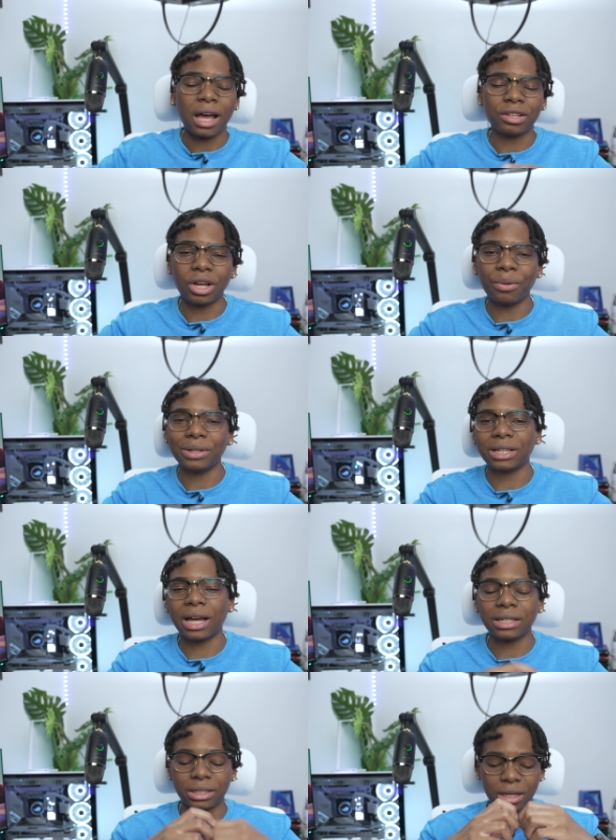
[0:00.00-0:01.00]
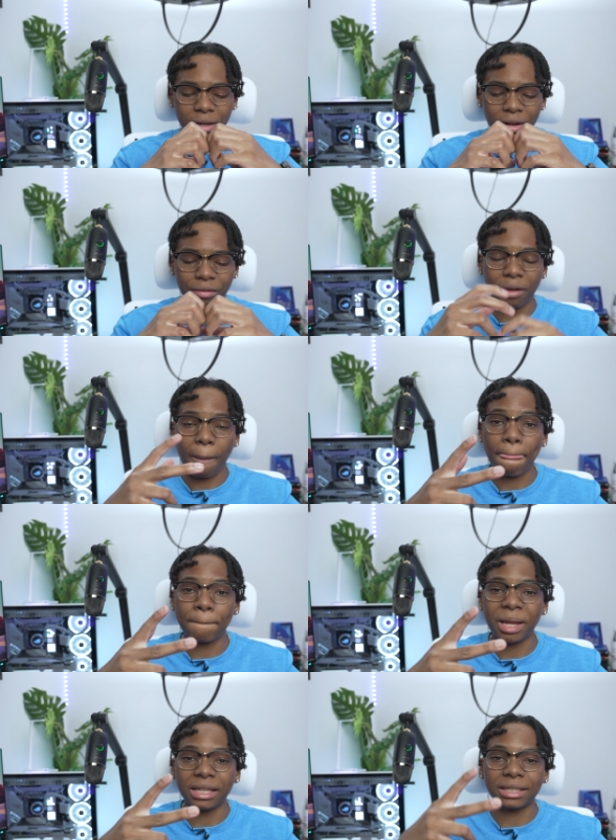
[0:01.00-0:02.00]
As always guys, love,
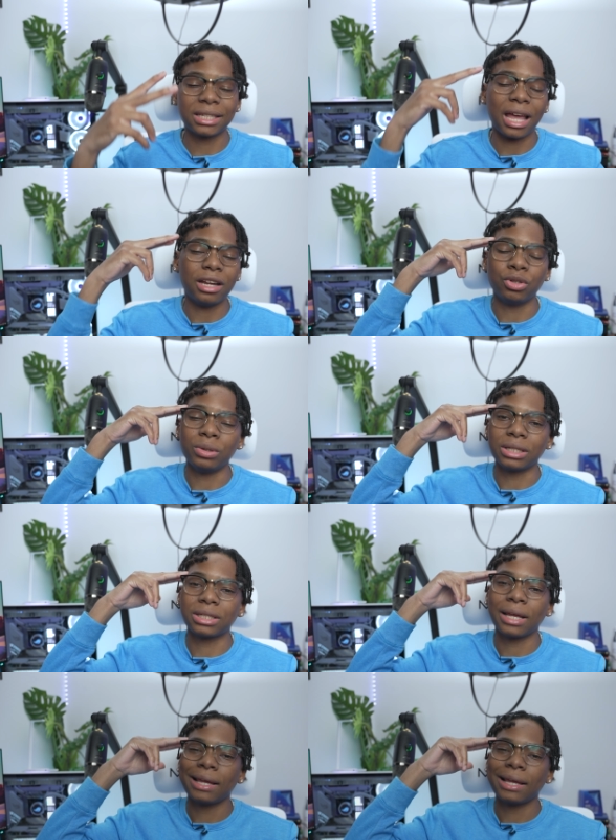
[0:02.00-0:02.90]
peace and tweaks.